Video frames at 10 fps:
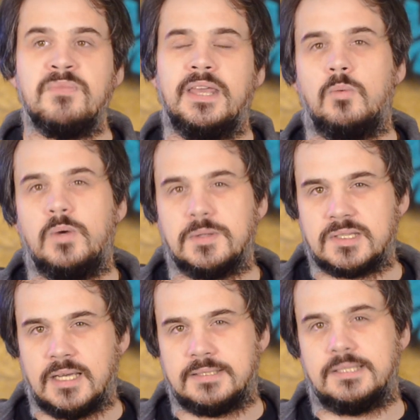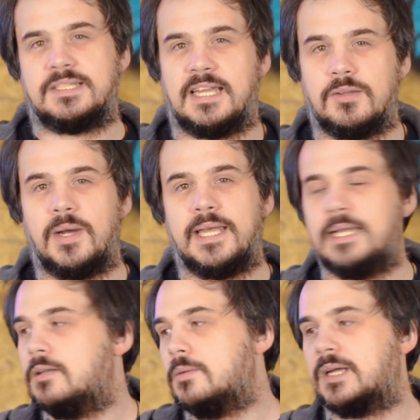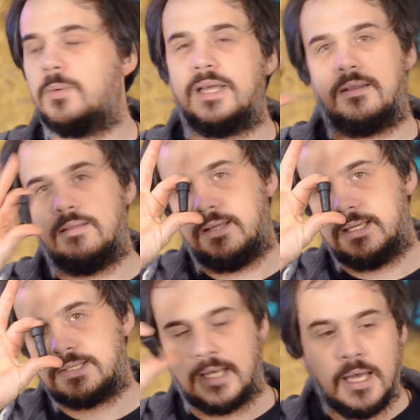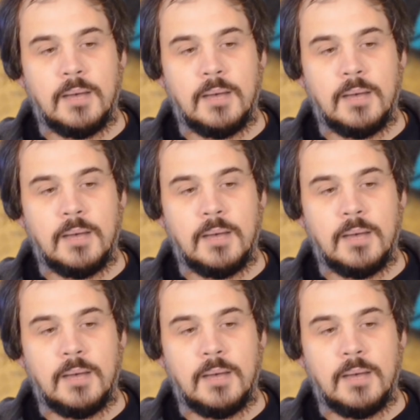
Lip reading: It will start to sand away a little bit quicker than this.